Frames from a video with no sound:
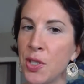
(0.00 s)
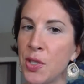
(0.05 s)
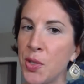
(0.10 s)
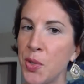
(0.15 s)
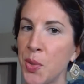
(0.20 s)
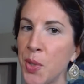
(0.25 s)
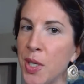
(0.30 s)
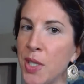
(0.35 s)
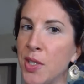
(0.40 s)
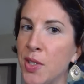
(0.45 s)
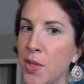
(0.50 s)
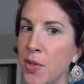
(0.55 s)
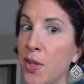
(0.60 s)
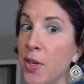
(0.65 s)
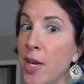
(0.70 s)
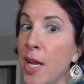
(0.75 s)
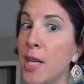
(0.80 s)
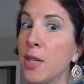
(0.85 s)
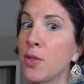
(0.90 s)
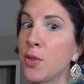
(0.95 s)
just stories, so
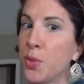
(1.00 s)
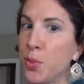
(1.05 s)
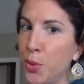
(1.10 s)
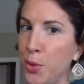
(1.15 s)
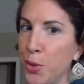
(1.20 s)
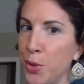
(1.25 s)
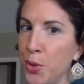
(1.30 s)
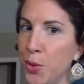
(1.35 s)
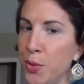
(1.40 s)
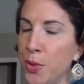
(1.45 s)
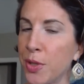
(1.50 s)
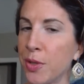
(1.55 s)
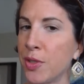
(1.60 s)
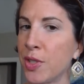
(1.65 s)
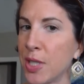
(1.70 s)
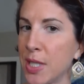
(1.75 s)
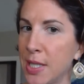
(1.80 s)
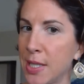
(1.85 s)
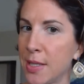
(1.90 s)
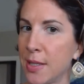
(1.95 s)
they're not true. They're
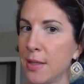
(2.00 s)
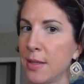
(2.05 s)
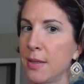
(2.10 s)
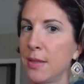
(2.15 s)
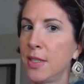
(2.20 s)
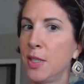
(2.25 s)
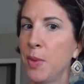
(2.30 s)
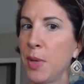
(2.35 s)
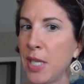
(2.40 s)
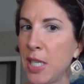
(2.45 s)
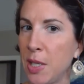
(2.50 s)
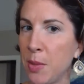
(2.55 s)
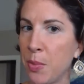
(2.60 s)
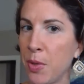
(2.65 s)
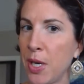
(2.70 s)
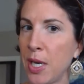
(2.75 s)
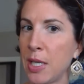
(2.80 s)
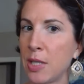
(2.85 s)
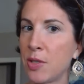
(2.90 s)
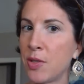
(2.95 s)
just your monkey
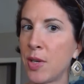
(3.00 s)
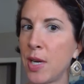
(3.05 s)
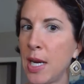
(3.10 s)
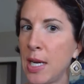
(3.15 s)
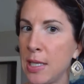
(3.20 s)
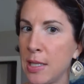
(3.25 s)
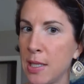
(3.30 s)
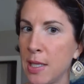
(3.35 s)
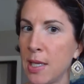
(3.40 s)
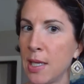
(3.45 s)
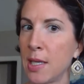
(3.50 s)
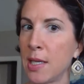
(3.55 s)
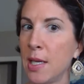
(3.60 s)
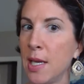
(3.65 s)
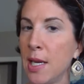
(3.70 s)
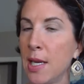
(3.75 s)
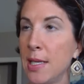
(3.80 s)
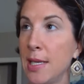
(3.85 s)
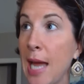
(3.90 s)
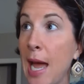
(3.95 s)
brain trying to
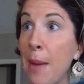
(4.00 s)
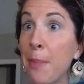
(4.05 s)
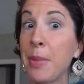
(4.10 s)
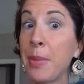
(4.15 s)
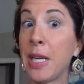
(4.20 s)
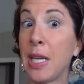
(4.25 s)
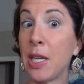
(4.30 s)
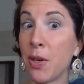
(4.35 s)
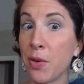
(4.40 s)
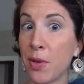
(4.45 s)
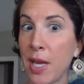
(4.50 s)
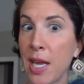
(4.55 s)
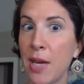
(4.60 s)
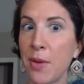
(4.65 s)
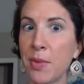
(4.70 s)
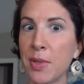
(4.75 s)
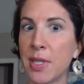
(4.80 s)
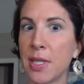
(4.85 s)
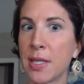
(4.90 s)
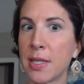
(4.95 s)
not being okay
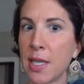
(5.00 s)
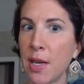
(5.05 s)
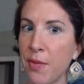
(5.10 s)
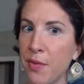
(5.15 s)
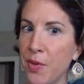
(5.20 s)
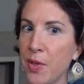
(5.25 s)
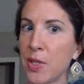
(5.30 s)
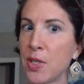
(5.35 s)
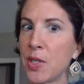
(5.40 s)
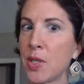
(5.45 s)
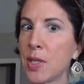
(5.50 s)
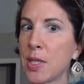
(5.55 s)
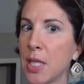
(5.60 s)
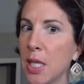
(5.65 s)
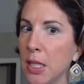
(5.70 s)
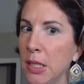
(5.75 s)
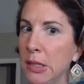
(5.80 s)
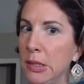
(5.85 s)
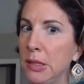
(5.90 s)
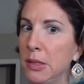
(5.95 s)
with discomfort. So it's
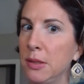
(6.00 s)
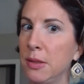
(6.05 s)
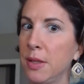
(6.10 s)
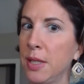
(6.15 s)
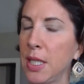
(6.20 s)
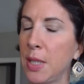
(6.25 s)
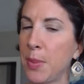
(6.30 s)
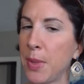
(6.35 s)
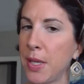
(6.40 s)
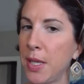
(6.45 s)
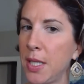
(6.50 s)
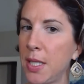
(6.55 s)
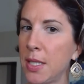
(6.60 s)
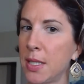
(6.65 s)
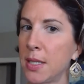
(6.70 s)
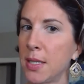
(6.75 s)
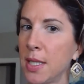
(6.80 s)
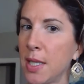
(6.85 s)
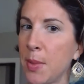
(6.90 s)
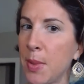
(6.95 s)
like, ooh, think about
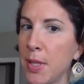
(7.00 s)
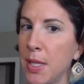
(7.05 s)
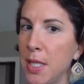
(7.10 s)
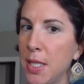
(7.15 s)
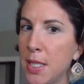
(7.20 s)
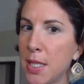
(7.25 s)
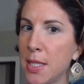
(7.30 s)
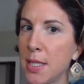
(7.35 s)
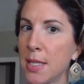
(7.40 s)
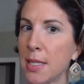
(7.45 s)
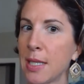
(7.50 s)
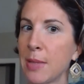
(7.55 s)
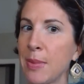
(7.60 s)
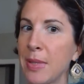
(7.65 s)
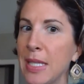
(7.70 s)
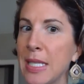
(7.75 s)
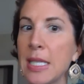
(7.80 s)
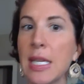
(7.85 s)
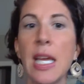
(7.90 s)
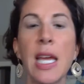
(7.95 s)
this, think about this, think
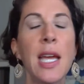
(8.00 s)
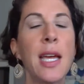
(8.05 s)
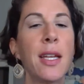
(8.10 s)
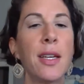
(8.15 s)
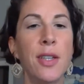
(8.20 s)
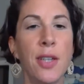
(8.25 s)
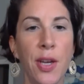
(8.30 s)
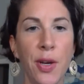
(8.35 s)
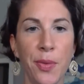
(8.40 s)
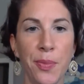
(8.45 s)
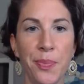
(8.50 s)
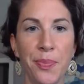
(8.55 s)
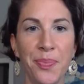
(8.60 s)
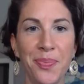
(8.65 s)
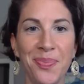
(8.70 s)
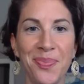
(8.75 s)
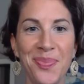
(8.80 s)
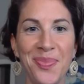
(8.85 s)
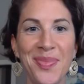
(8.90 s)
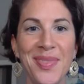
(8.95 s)
about that. No,
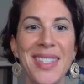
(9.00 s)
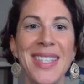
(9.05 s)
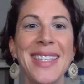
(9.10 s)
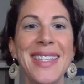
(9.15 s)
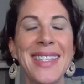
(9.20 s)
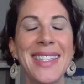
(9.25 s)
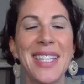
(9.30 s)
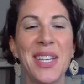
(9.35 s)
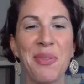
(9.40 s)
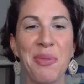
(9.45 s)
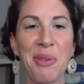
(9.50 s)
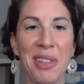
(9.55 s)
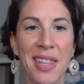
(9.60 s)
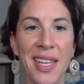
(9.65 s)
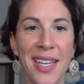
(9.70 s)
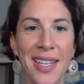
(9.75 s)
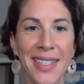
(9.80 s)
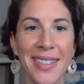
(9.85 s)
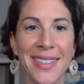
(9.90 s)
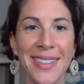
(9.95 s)
sit with
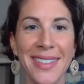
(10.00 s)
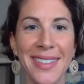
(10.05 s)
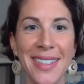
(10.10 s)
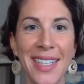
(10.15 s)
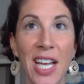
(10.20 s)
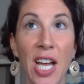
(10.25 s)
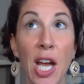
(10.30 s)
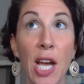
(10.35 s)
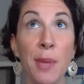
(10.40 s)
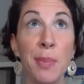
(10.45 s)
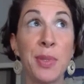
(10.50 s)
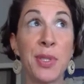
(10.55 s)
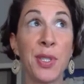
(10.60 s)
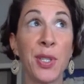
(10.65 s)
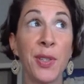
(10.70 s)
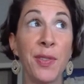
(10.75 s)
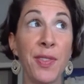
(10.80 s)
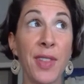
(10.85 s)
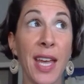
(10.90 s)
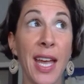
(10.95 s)
it,
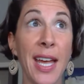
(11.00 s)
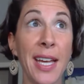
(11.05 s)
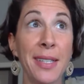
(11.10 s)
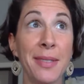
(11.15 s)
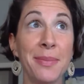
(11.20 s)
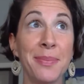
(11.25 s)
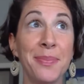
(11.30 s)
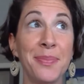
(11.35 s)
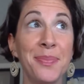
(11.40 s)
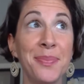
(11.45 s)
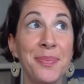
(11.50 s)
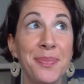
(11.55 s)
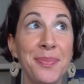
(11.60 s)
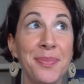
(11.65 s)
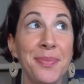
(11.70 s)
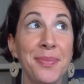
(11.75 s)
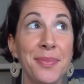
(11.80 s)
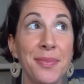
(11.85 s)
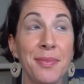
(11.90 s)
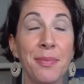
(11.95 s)
observe that,
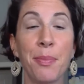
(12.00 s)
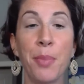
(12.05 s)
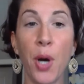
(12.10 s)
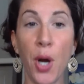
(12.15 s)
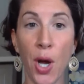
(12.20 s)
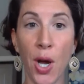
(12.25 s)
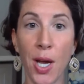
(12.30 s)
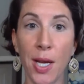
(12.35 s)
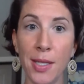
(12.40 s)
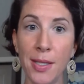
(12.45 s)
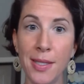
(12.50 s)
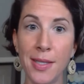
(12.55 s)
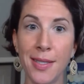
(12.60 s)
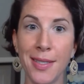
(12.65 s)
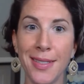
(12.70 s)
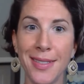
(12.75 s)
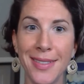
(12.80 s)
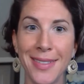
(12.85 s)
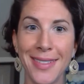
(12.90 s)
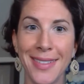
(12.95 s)
pause,